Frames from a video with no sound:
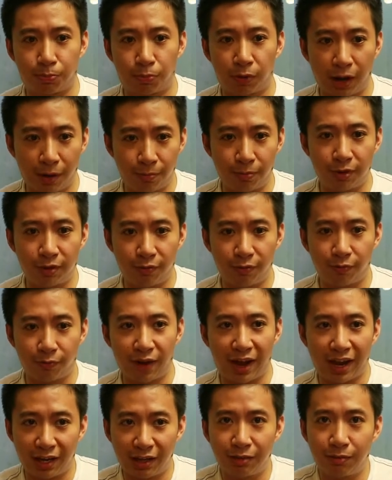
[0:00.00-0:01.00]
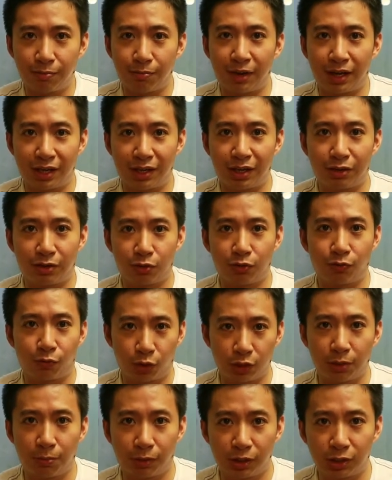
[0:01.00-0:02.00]
probably find my
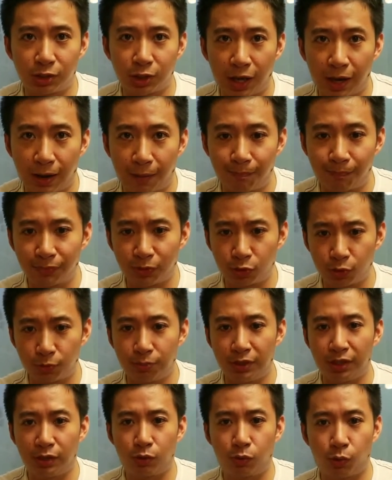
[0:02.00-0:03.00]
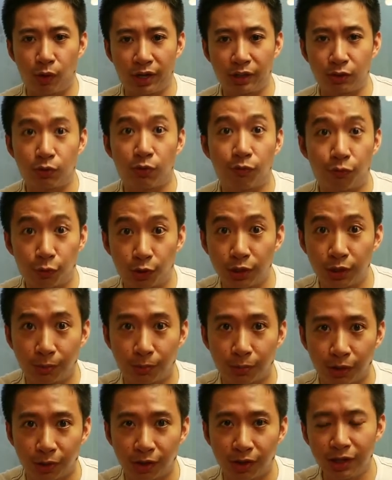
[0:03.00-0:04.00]
convertible top to be quite
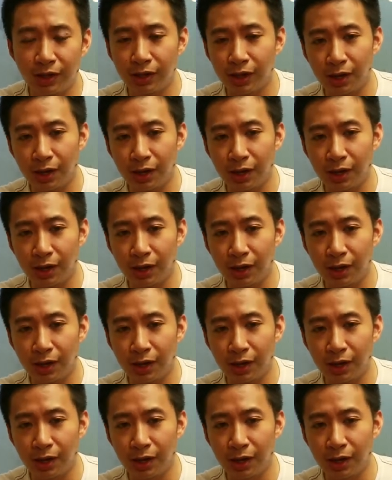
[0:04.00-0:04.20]
comfortable.